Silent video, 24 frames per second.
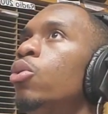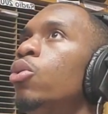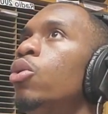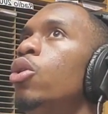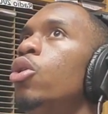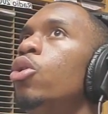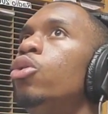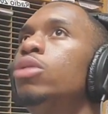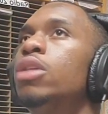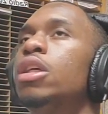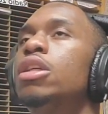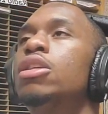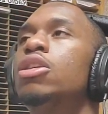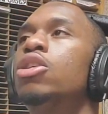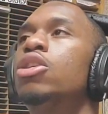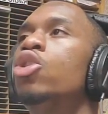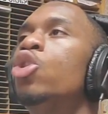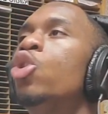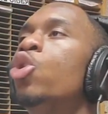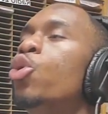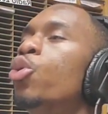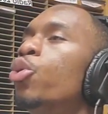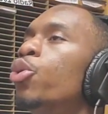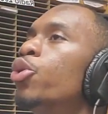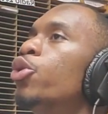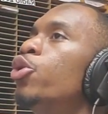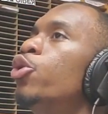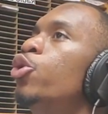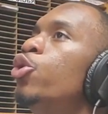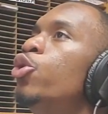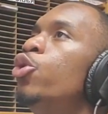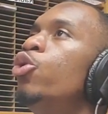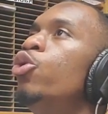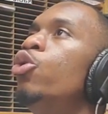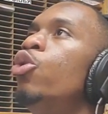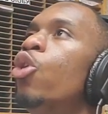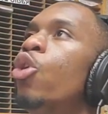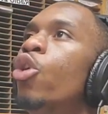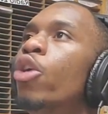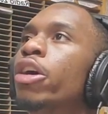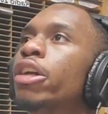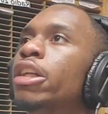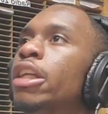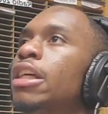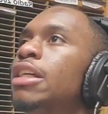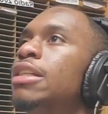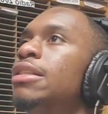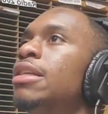whoo, this guru
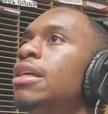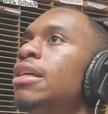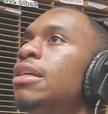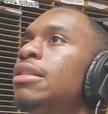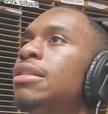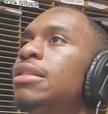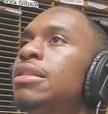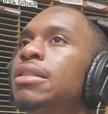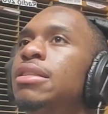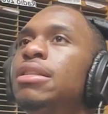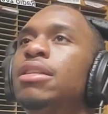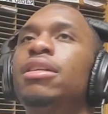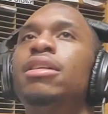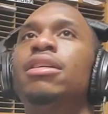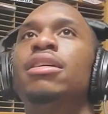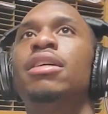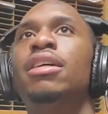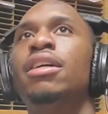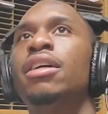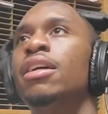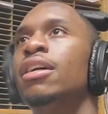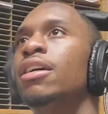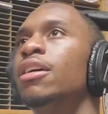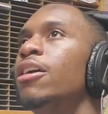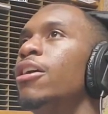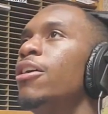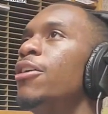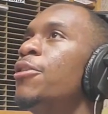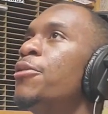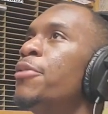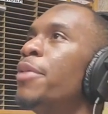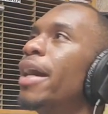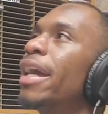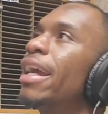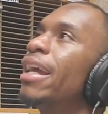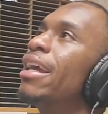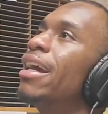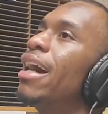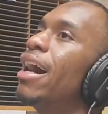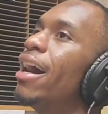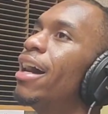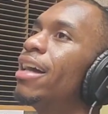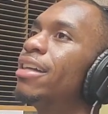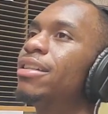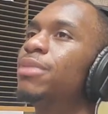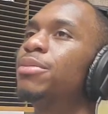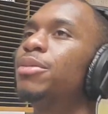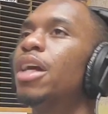or this, this, oh my
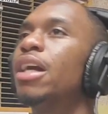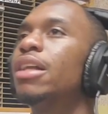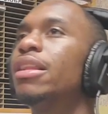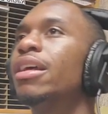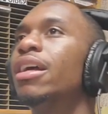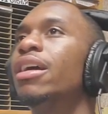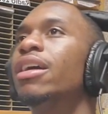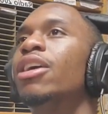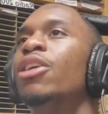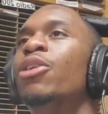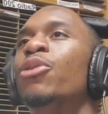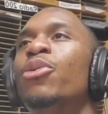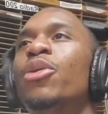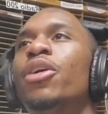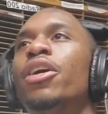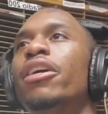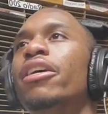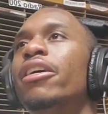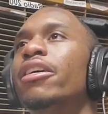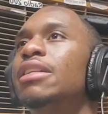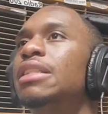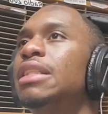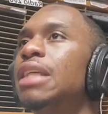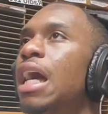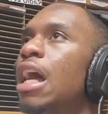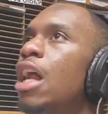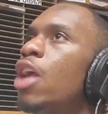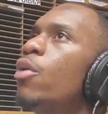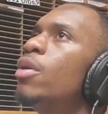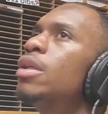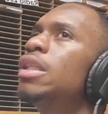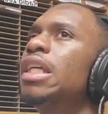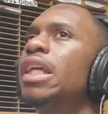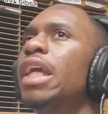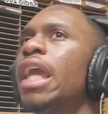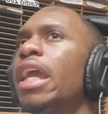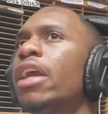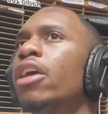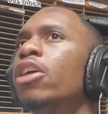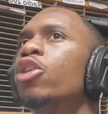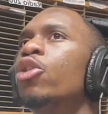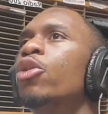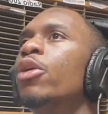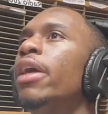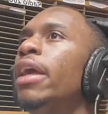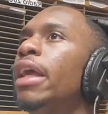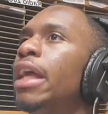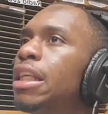gosh, I'm trying to think of good words. I don't want to say king or
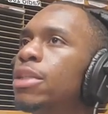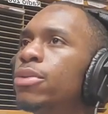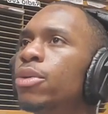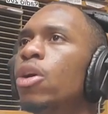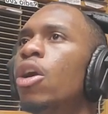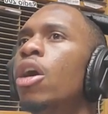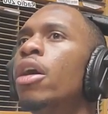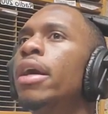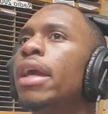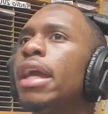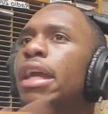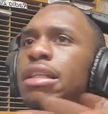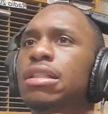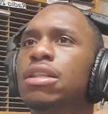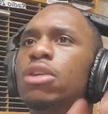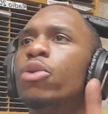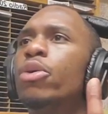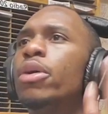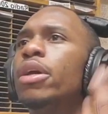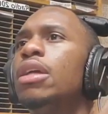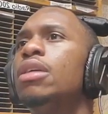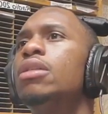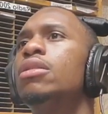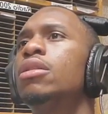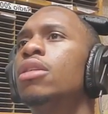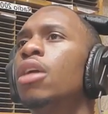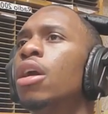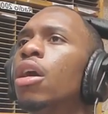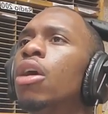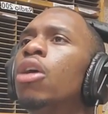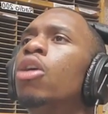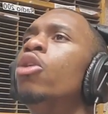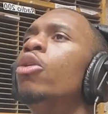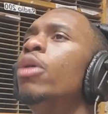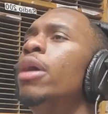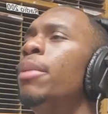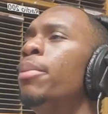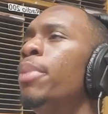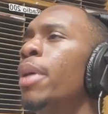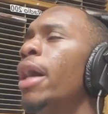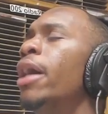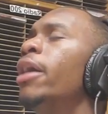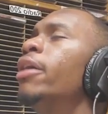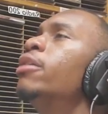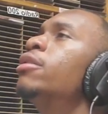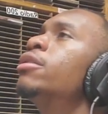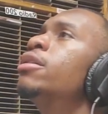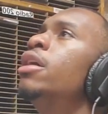queen because we're all kings and queens in our own
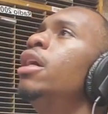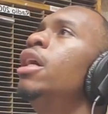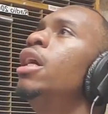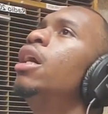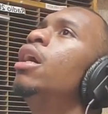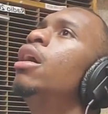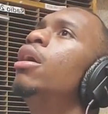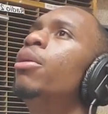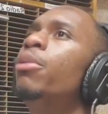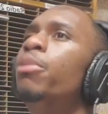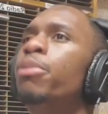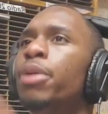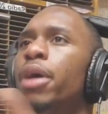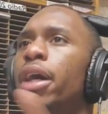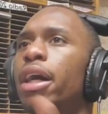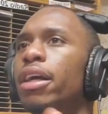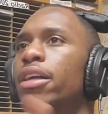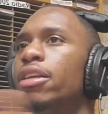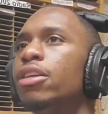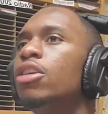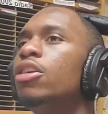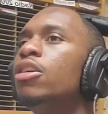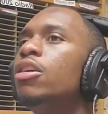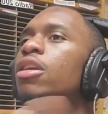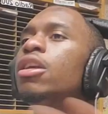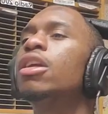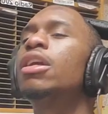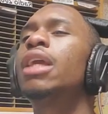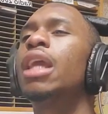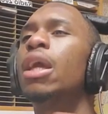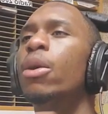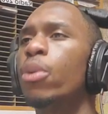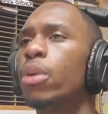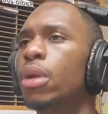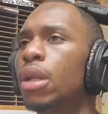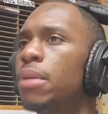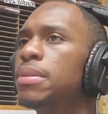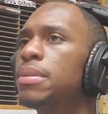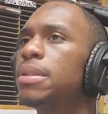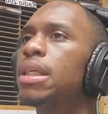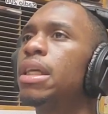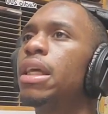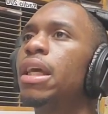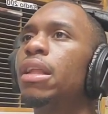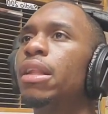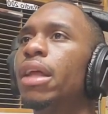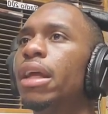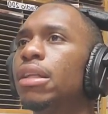empires. But you, you get what I'm
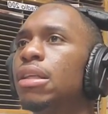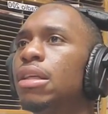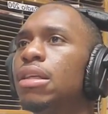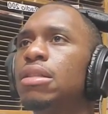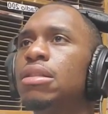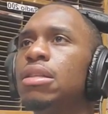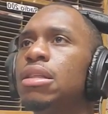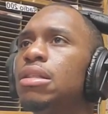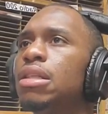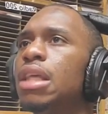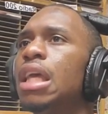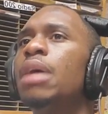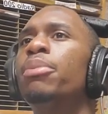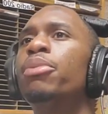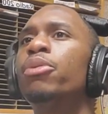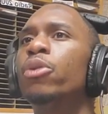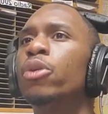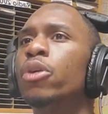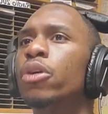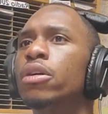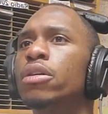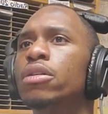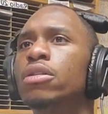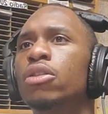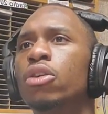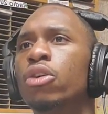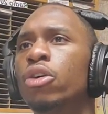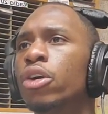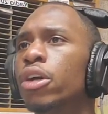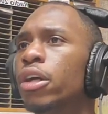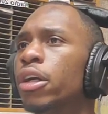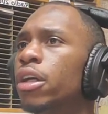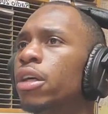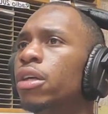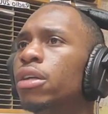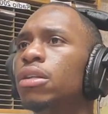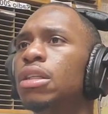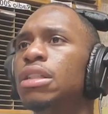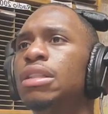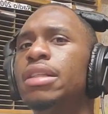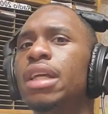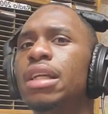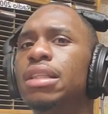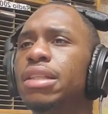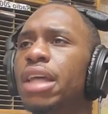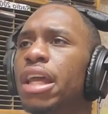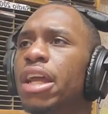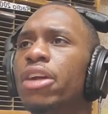saying. Like these these emperors or these
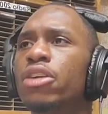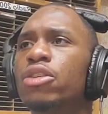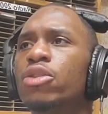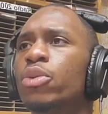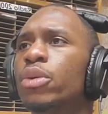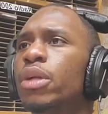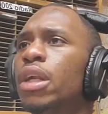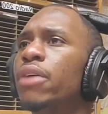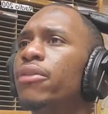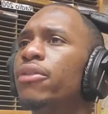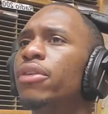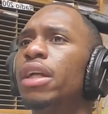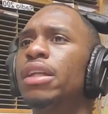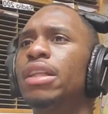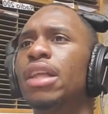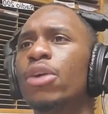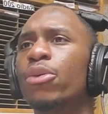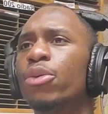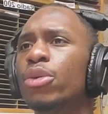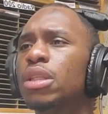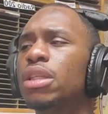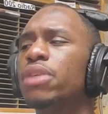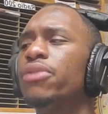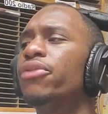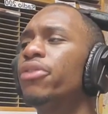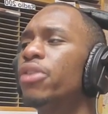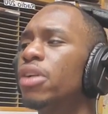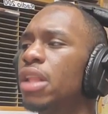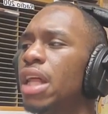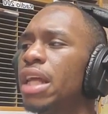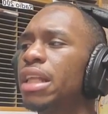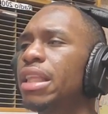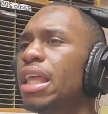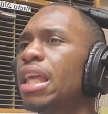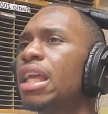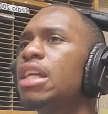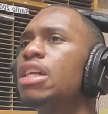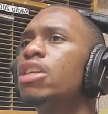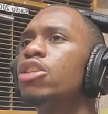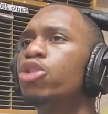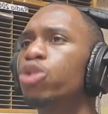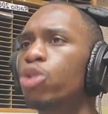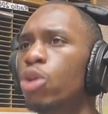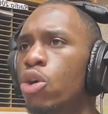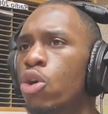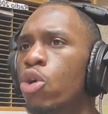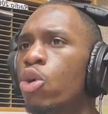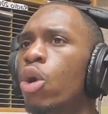dictators or whatever, like they really feel like they
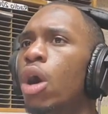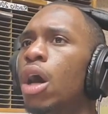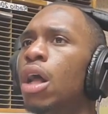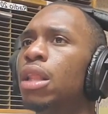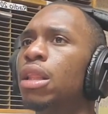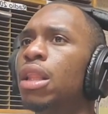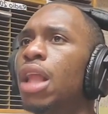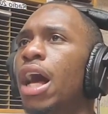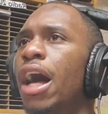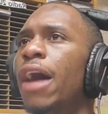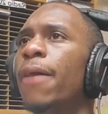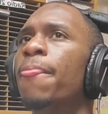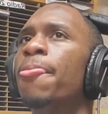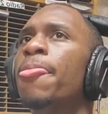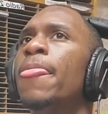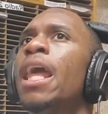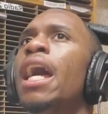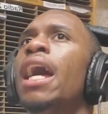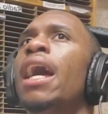control a lot.